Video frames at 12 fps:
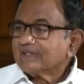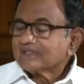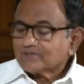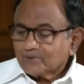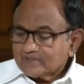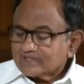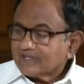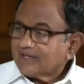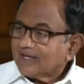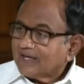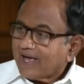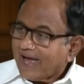So it's
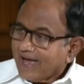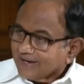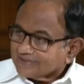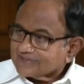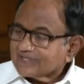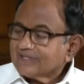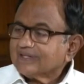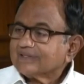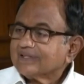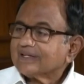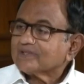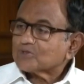an act
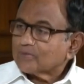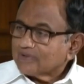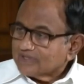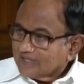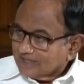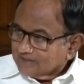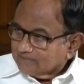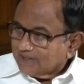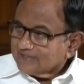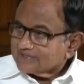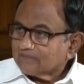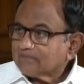that has to be done
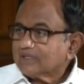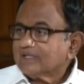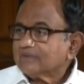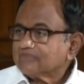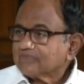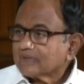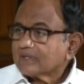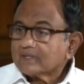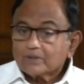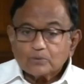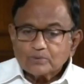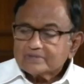by somebody.
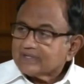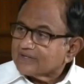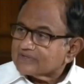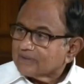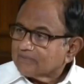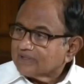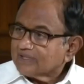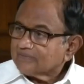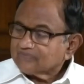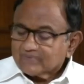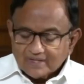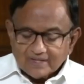Who is that somebody?
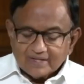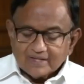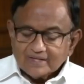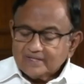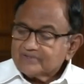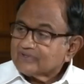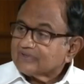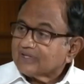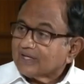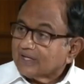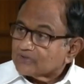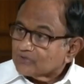Is it the
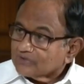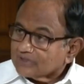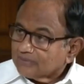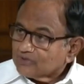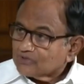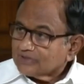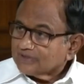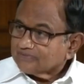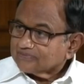Election Commission?